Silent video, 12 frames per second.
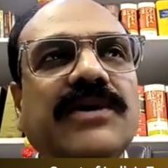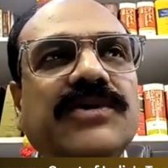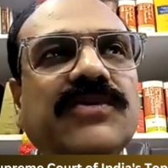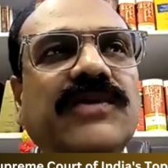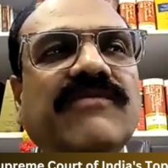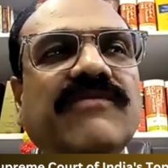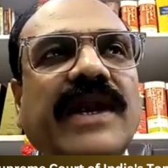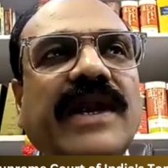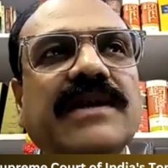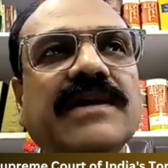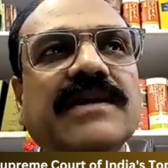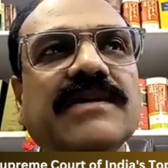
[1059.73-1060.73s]
you will
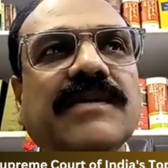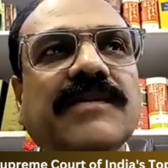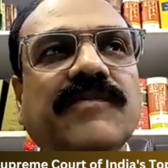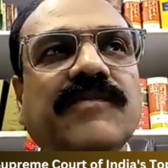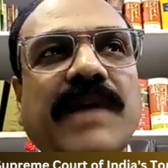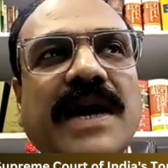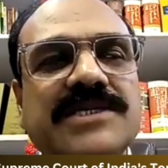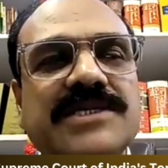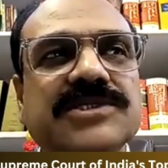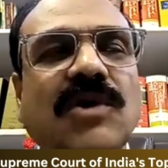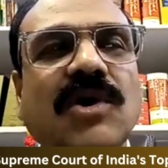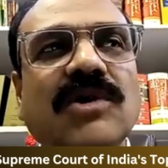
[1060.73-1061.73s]
find
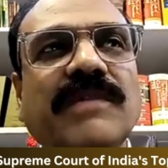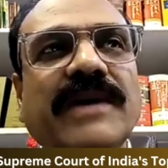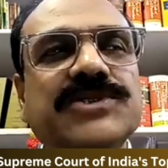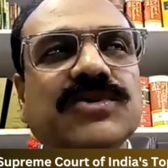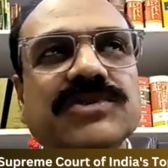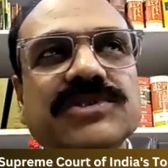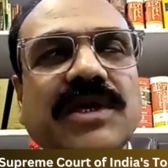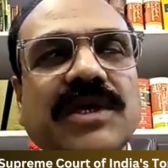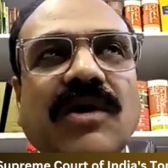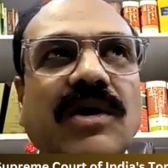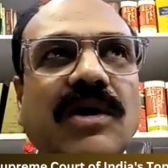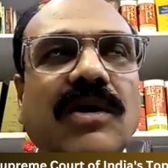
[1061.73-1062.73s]
past all my shows
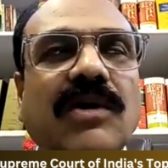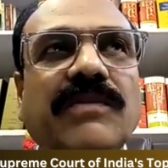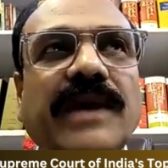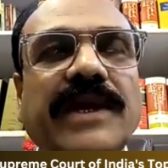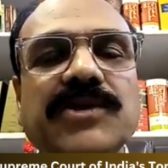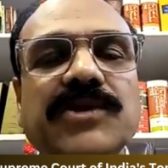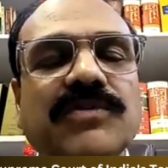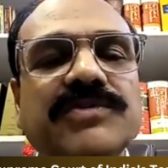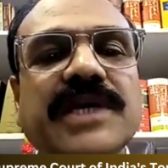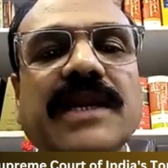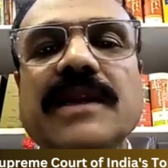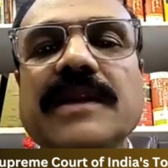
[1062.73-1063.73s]
on my
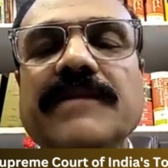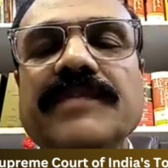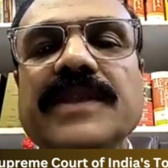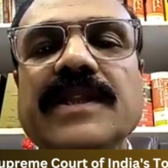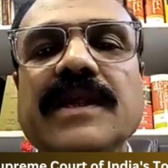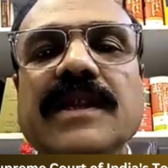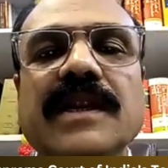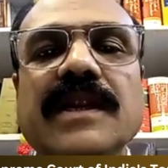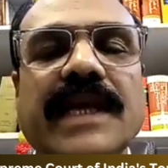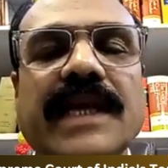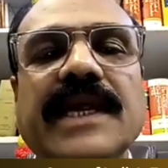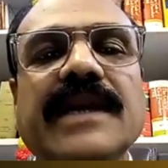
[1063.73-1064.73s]
YouTube channel,
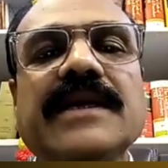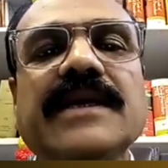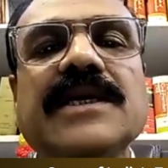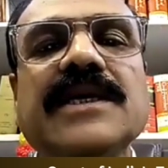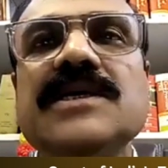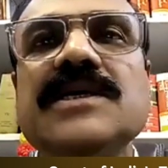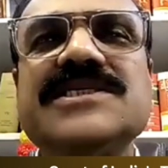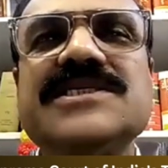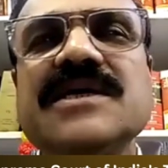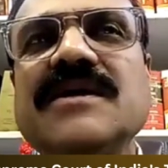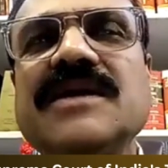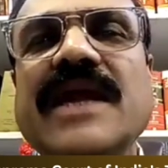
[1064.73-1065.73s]
like that.
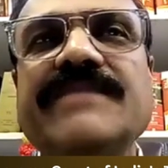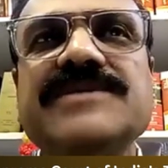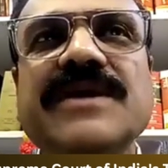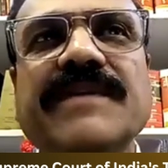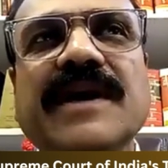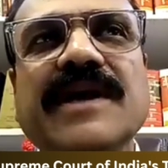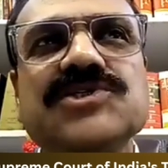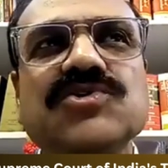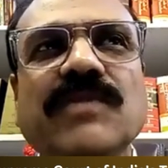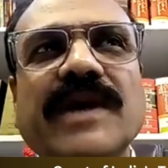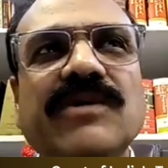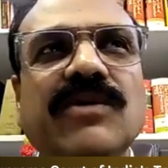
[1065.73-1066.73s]
Just type Jayprakash
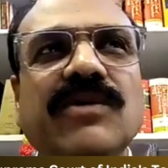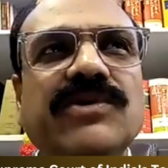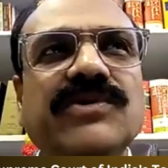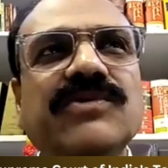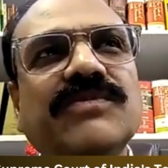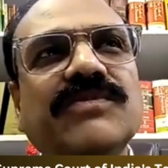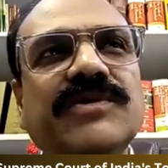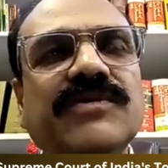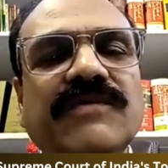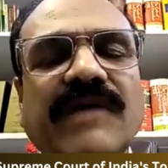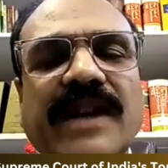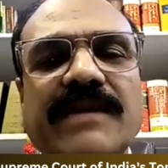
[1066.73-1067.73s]
Somani on YouTube,
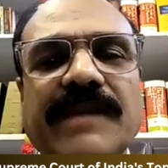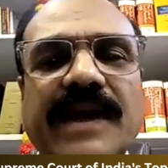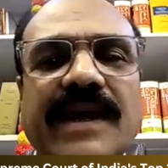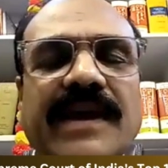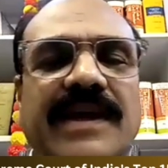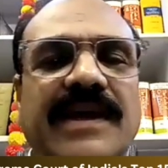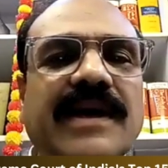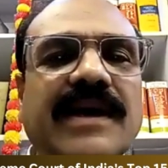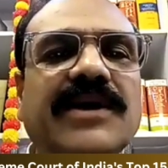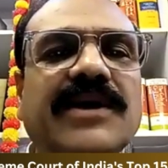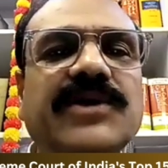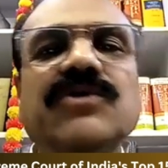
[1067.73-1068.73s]
you will find my
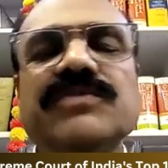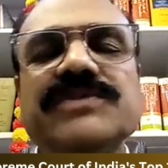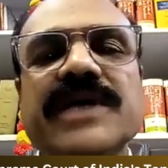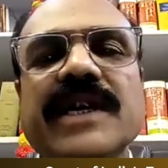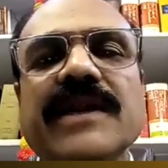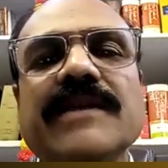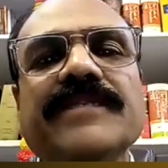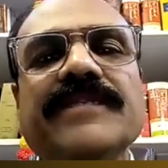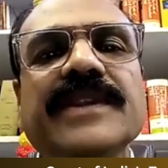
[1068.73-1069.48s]
YouTube channel.